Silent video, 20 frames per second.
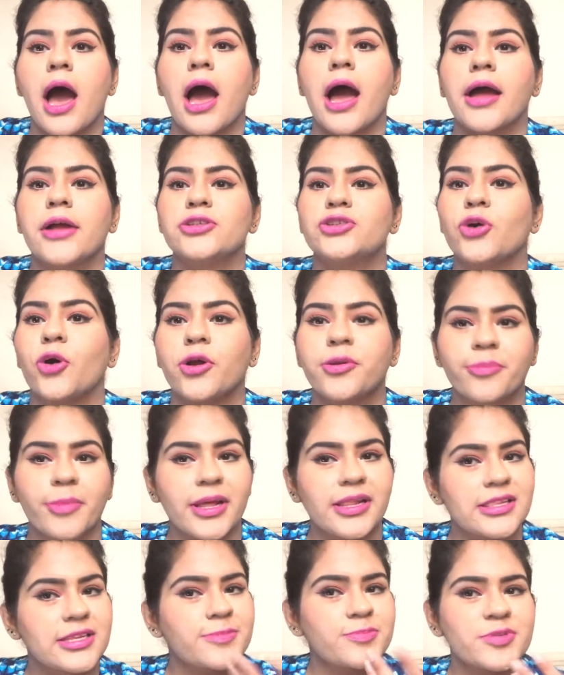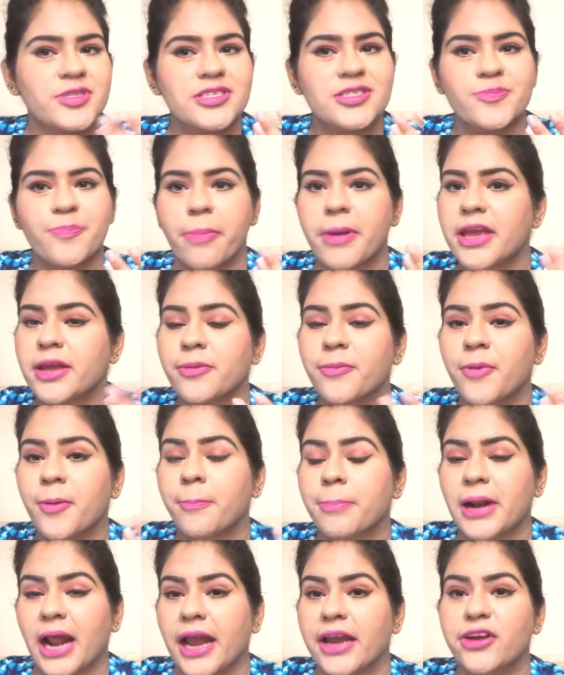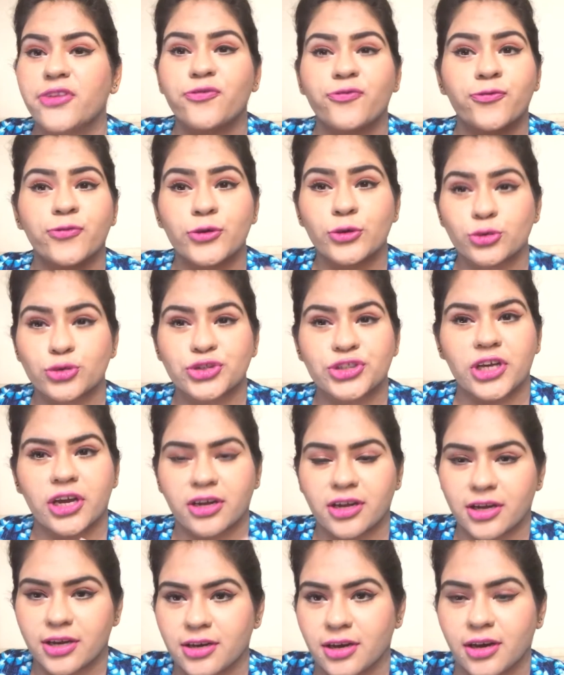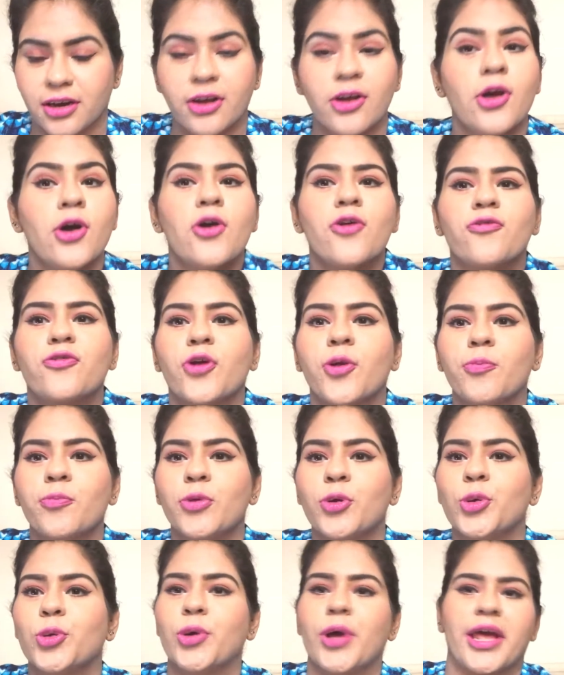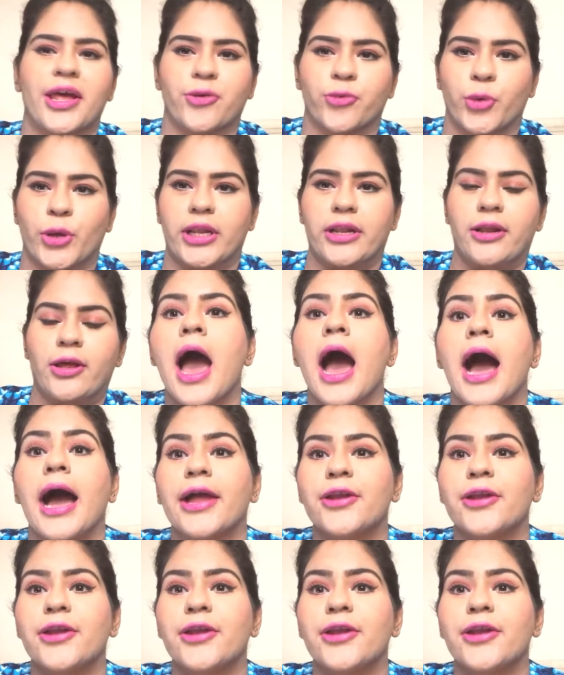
and on my lips is pink bright fuchsia color from Blue Heaven.